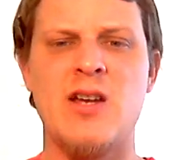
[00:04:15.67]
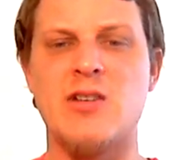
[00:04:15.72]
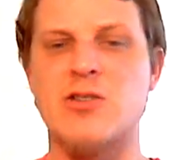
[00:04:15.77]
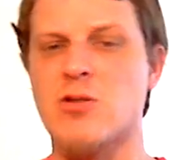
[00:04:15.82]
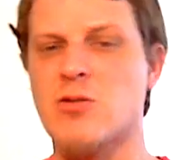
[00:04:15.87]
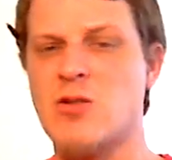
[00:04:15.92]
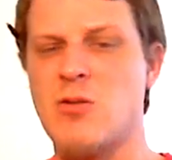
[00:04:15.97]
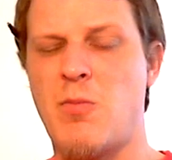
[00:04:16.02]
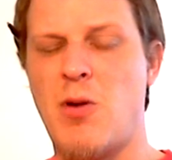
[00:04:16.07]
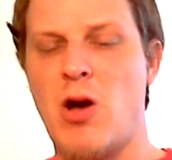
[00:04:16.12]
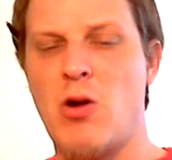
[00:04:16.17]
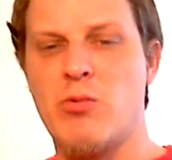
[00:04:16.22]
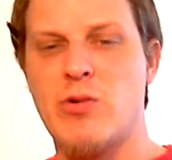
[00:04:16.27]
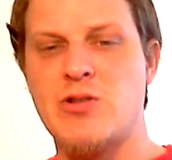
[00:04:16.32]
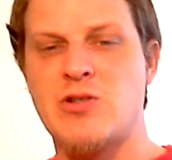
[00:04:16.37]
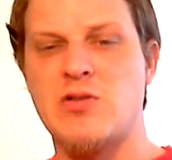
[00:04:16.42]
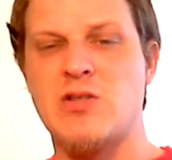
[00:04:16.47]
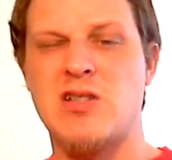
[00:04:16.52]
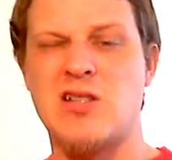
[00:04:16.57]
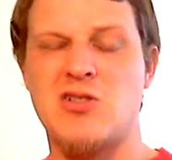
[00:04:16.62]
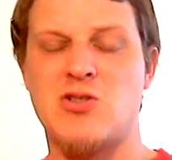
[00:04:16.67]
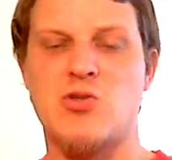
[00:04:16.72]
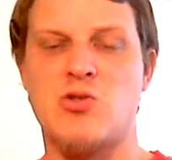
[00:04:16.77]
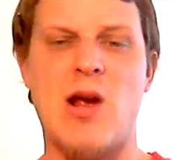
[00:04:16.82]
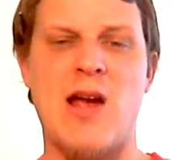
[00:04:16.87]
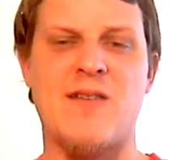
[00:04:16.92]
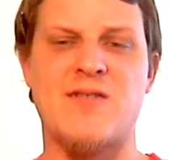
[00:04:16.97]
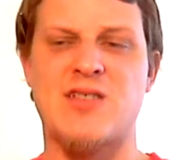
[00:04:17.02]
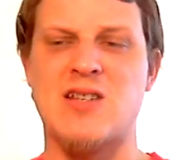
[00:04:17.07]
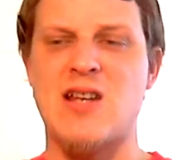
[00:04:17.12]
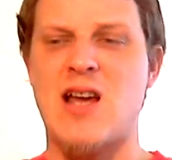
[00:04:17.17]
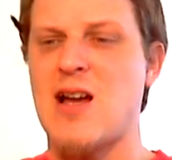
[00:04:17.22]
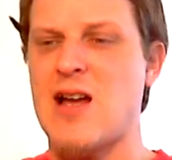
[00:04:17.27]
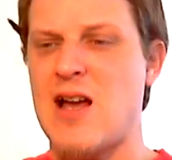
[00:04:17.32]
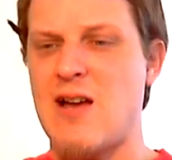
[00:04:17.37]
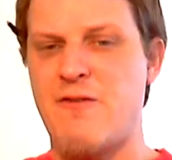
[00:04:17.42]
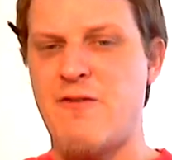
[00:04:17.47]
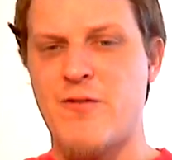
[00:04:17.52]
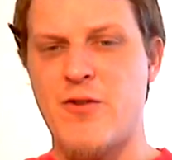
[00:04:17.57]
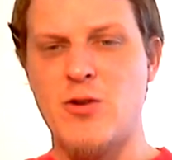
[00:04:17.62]
In terms of Paul Richardson's draft stock,
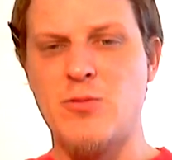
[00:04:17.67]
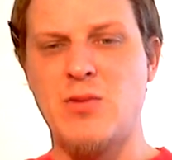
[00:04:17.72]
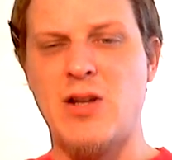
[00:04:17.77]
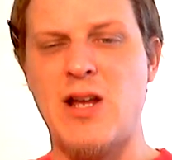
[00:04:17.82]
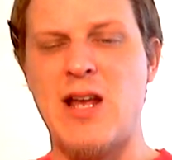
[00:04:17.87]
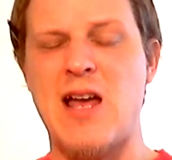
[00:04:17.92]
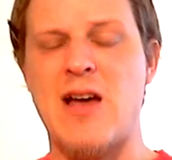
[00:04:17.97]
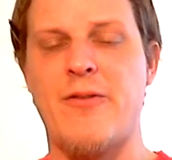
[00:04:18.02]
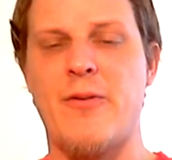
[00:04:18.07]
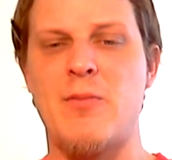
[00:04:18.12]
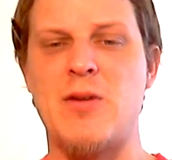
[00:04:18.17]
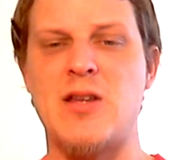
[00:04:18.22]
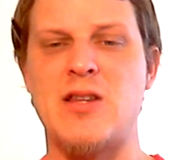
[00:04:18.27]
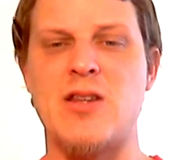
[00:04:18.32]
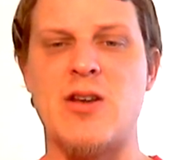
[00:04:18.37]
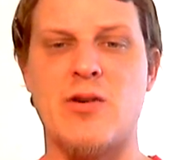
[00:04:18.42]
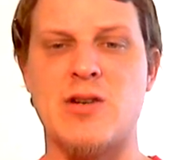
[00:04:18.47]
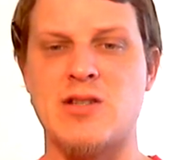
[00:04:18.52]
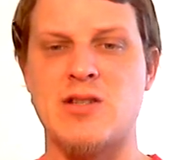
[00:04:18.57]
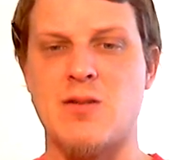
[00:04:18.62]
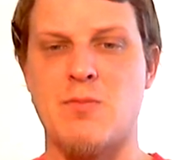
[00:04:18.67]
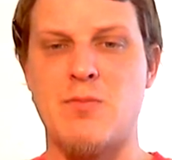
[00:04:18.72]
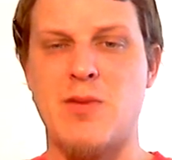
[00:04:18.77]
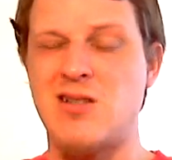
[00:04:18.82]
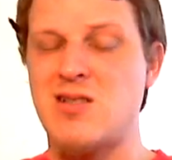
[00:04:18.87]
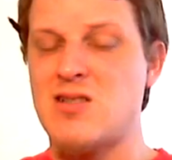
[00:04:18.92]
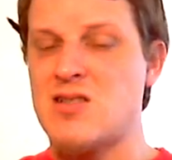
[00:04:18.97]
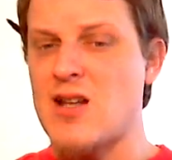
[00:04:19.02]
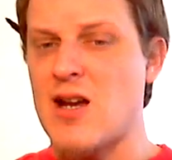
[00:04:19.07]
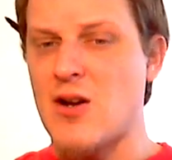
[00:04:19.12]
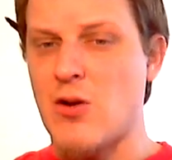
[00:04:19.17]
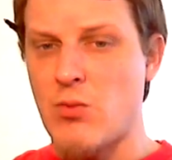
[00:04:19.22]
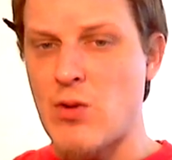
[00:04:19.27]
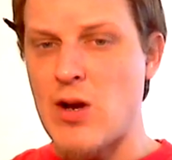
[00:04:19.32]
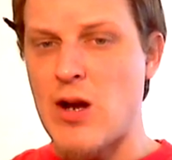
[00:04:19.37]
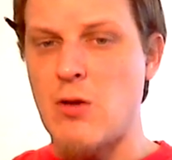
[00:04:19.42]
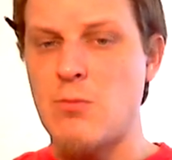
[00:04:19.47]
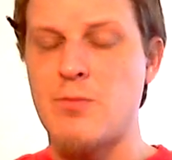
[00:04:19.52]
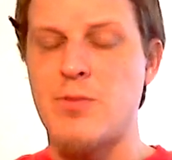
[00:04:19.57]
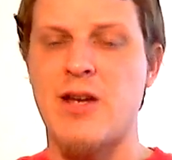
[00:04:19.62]
I firmly have him in there as a mid-second
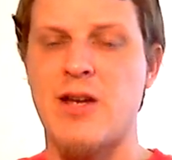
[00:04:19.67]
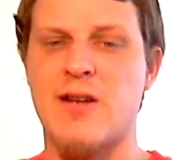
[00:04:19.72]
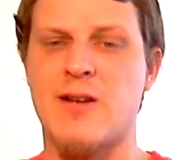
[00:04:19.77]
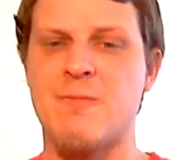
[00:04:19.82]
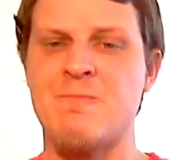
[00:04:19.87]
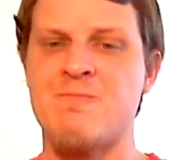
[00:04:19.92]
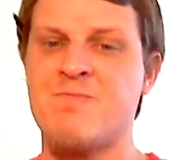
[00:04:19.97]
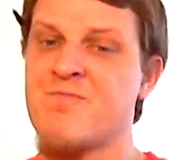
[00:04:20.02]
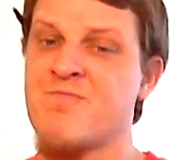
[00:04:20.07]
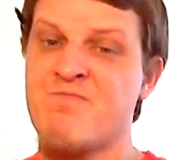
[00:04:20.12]
round pick.